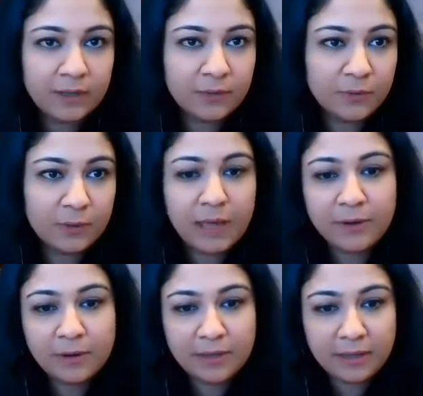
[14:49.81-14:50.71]

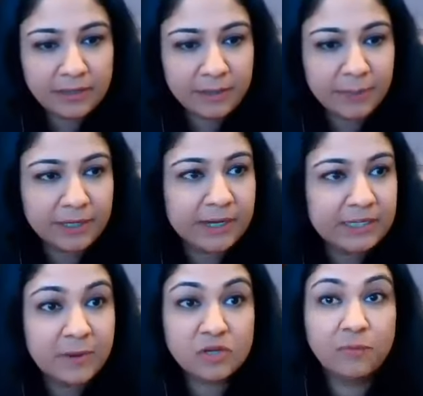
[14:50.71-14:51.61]
the American
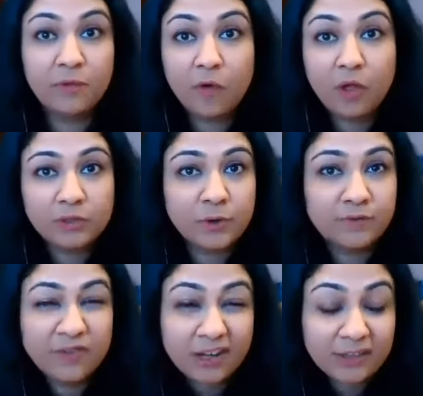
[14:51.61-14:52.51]
expression, we've all sort of
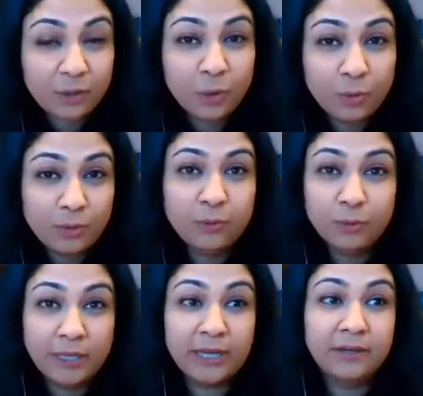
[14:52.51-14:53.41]
drunk the
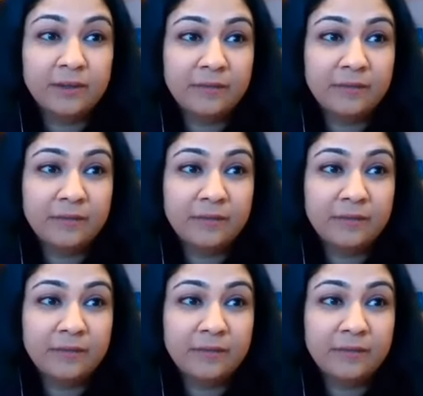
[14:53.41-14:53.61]
Kool-Aid,